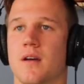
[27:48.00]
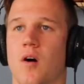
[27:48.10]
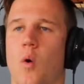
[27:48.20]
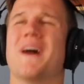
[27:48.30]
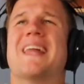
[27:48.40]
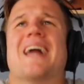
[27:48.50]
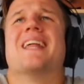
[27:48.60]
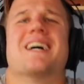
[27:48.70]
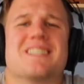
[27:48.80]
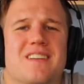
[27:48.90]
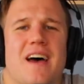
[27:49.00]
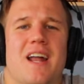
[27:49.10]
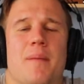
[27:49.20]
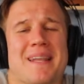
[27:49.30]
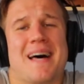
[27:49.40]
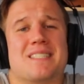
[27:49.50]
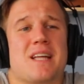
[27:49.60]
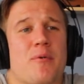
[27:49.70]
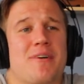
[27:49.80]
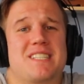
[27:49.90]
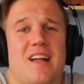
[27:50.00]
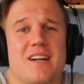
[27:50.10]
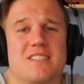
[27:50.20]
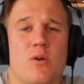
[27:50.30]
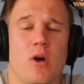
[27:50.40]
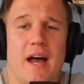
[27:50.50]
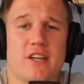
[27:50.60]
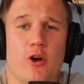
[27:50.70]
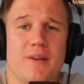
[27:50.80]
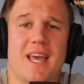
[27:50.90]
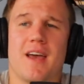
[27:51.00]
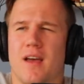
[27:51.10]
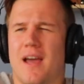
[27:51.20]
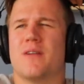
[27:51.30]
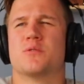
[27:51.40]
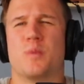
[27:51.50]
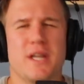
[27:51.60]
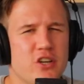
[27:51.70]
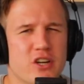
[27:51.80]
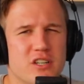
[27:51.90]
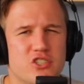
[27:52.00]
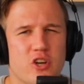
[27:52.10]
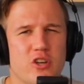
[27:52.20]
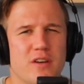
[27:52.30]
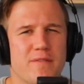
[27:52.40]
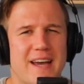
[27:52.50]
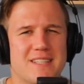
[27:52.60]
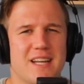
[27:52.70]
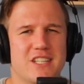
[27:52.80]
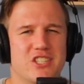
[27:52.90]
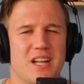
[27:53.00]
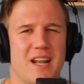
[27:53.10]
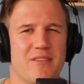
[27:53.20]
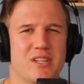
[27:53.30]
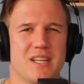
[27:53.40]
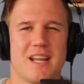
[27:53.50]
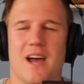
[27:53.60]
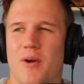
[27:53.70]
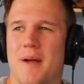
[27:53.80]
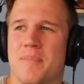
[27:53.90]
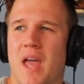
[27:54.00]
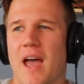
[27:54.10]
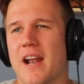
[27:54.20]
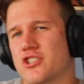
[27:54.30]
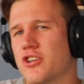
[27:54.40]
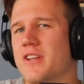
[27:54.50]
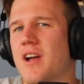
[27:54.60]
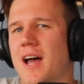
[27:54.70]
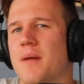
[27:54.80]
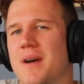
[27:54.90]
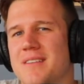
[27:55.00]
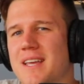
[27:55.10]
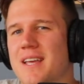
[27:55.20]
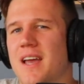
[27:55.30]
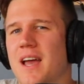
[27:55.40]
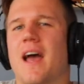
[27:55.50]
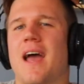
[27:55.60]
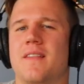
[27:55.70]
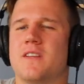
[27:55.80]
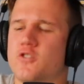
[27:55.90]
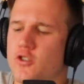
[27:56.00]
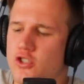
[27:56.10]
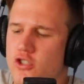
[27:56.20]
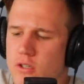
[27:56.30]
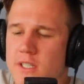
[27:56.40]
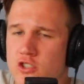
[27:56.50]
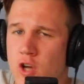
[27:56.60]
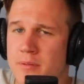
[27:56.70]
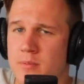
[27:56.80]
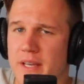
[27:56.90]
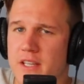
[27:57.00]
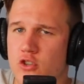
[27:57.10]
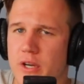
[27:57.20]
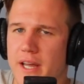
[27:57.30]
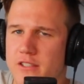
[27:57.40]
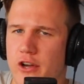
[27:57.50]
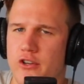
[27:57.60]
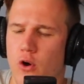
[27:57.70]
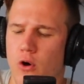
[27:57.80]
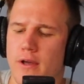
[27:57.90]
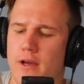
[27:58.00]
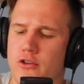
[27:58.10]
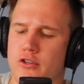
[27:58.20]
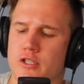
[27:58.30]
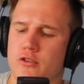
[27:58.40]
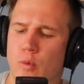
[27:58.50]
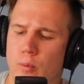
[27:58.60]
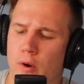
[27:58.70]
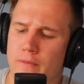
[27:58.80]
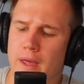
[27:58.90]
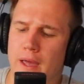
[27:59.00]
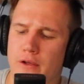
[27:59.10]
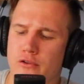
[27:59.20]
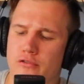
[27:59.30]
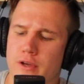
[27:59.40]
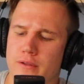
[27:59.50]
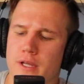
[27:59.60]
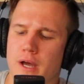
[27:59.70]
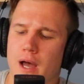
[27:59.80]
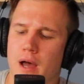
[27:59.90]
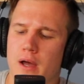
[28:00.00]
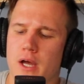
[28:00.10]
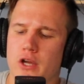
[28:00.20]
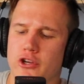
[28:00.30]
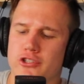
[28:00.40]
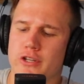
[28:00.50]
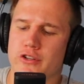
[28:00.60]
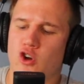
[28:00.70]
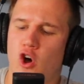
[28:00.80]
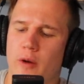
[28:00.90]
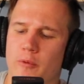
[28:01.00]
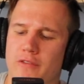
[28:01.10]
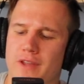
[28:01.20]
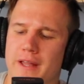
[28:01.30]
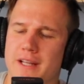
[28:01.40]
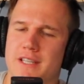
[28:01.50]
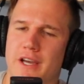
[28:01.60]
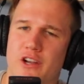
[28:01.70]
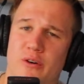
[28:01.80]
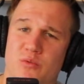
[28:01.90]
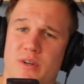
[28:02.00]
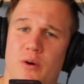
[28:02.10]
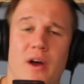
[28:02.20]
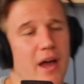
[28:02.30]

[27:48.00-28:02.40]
Why the hell I gotta sign up? Last time I went to the RSL, I go in there, and it was weird. You gotta show your vaccination and everything now, right? And I show the guy my thing, and this dude, he stops me. He's looking at it, he goes, oh yeah, you can look right there. You can see the time right there. That's how you know it's real.